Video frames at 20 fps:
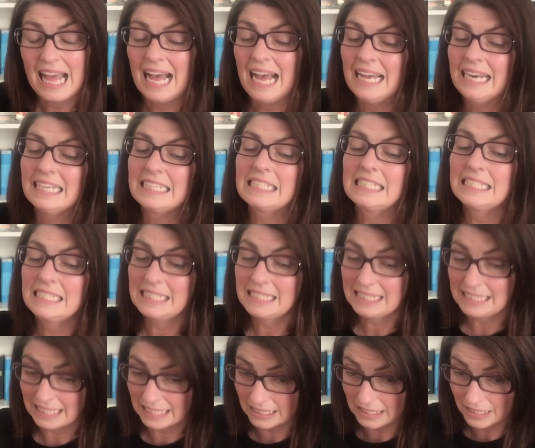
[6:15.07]
And it
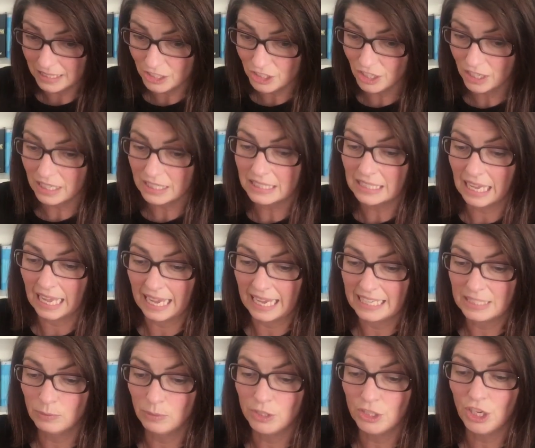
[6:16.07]
still shut its
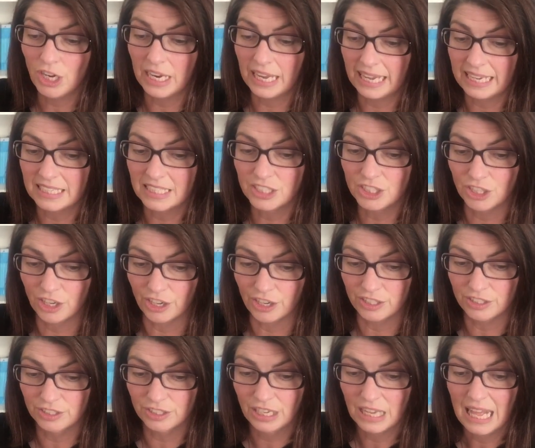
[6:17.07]
eyes when you laid it
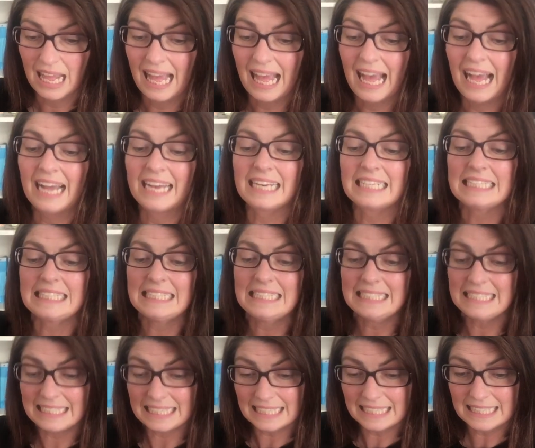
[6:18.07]
down. And it
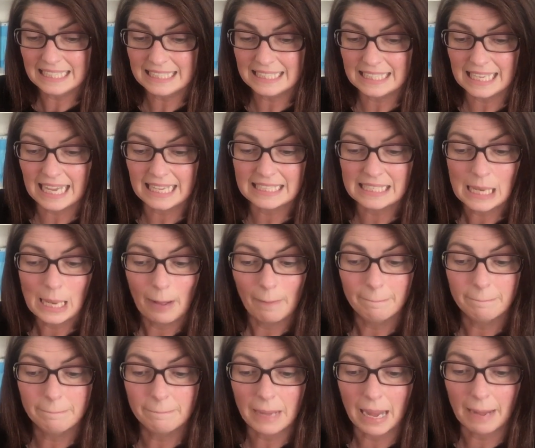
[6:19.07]
still said,
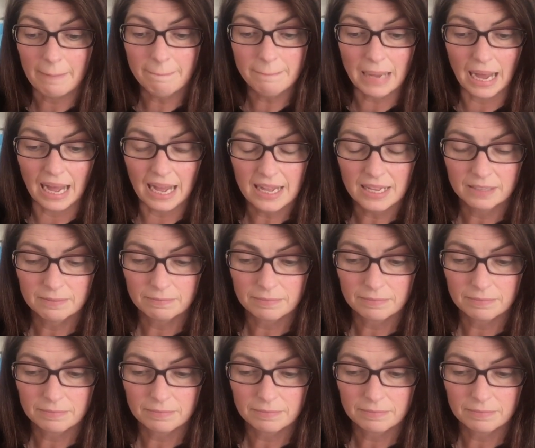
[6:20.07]
Mama.